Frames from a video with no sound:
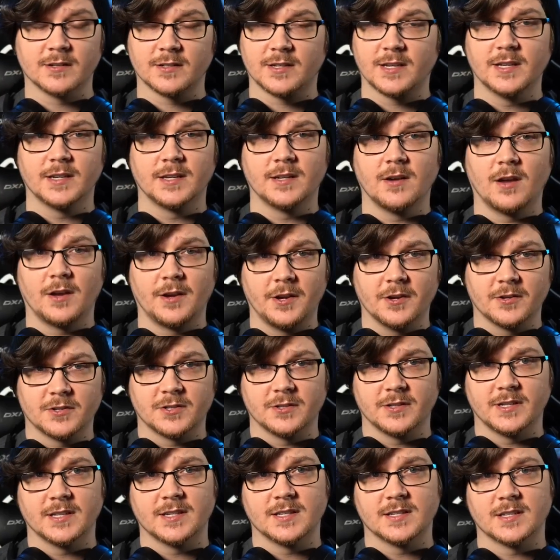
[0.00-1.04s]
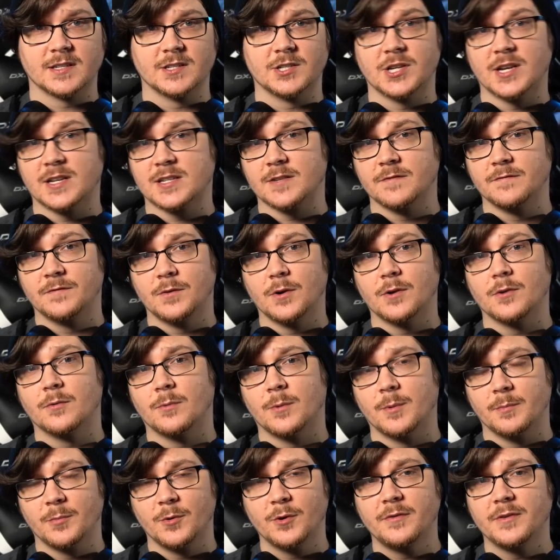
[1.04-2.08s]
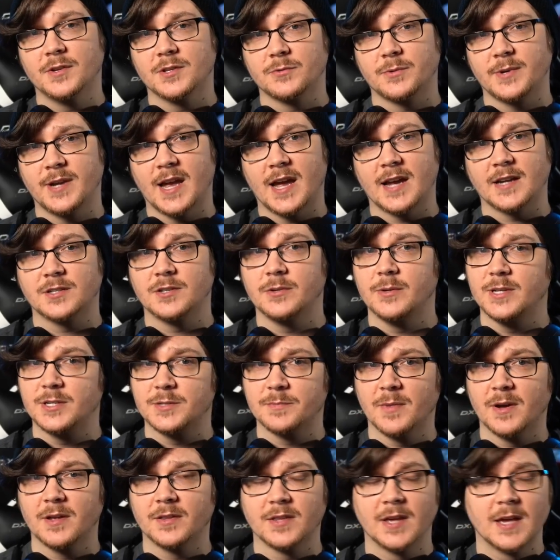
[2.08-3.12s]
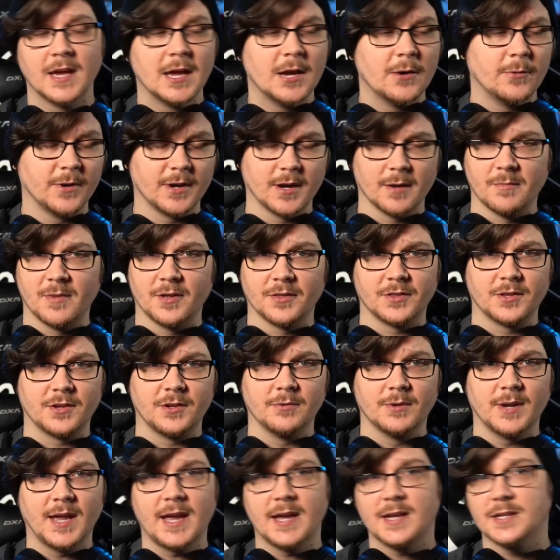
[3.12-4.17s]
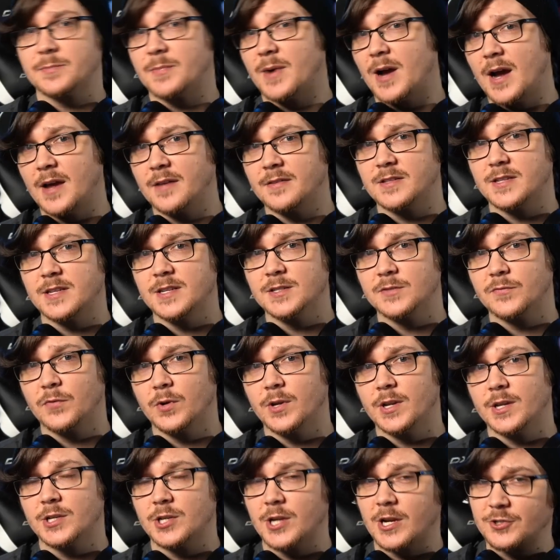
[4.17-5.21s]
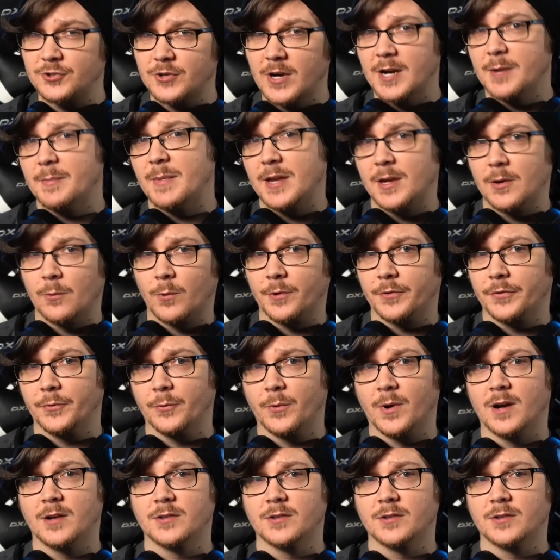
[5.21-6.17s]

You also get the suggestive vote on what movies react to each month. We got monthly Q&As, behind-the-scenes footage. I try to make it worth your